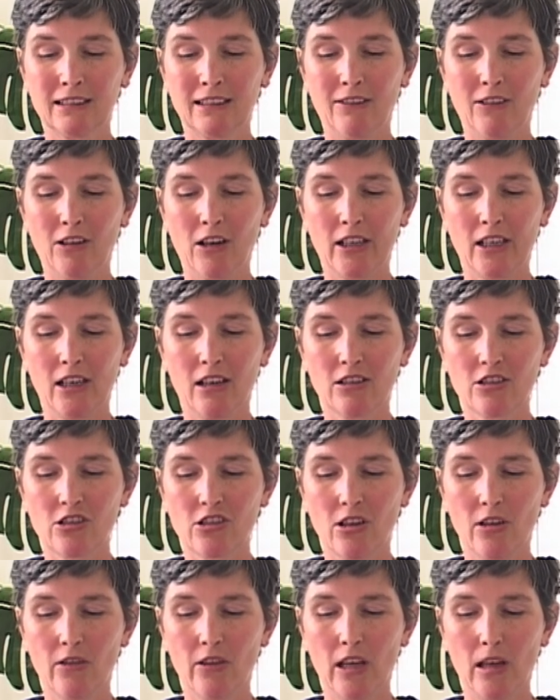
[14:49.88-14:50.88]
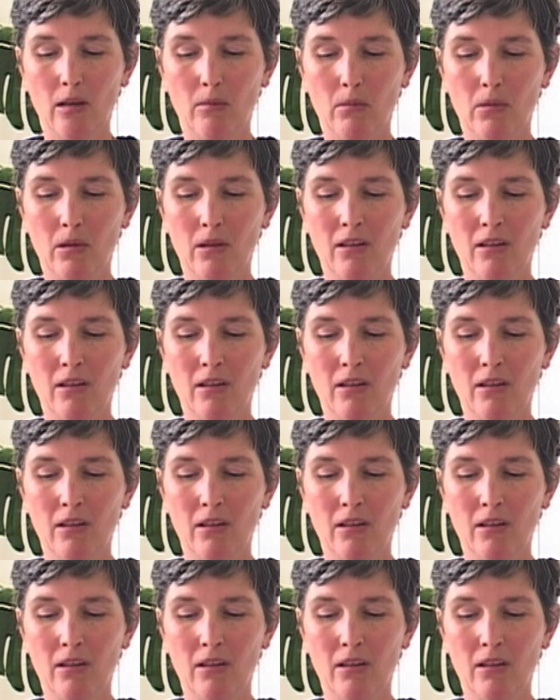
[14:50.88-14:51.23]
I can't show them.